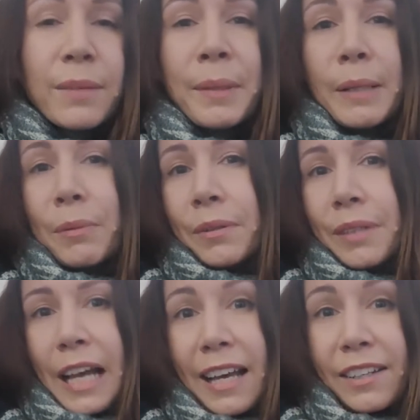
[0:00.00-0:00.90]
other
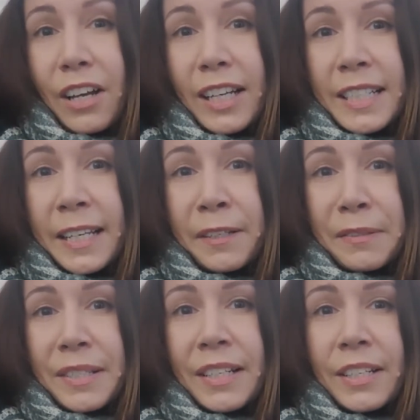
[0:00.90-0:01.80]
people are night
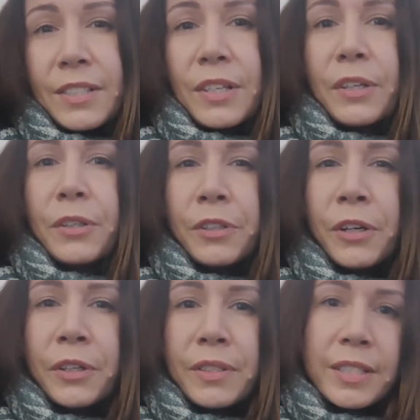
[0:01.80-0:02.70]
owls. So you
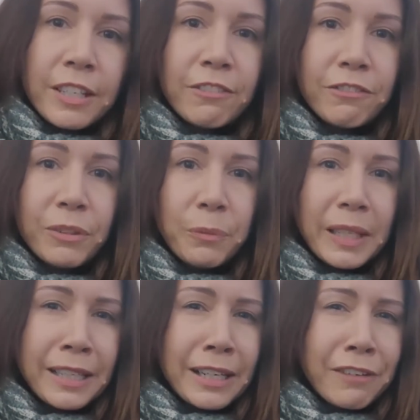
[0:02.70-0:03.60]
know yourself
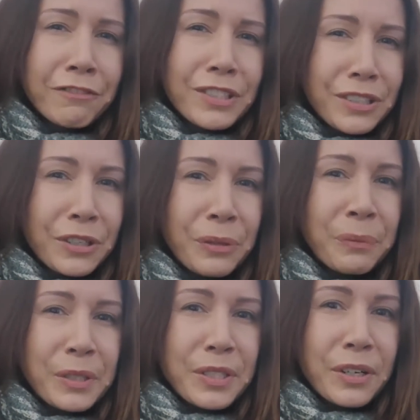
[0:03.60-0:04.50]
well enough to know
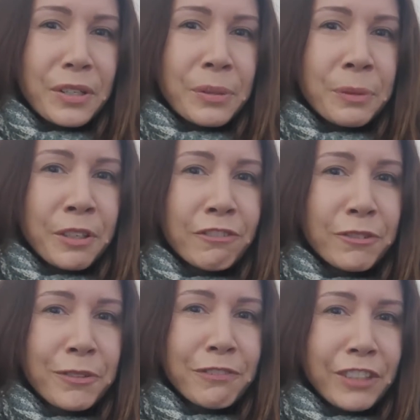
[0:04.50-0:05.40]
what's going to work
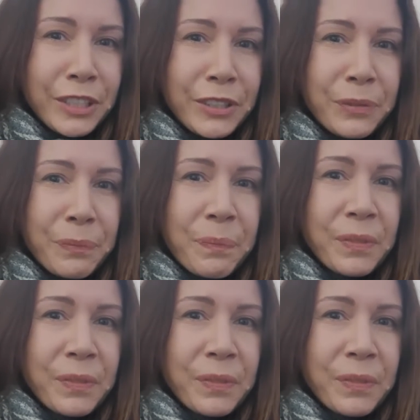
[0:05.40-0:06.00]
for you.